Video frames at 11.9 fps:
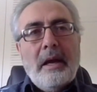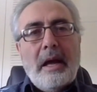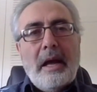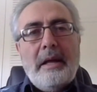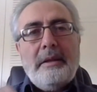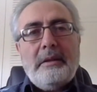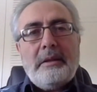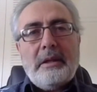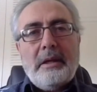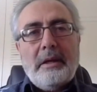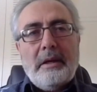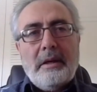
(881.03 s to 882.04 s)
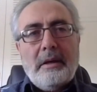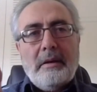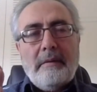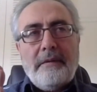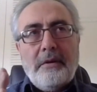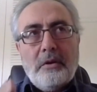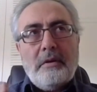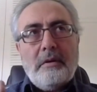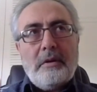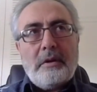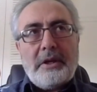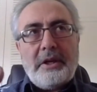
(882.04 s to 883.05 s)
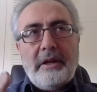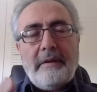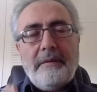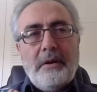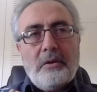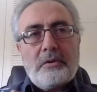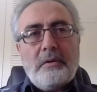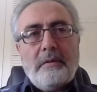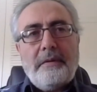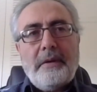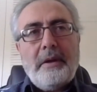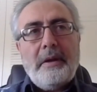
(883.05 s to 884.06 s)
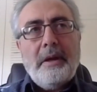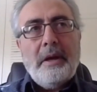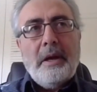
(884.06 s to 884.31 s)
And Greek philosophy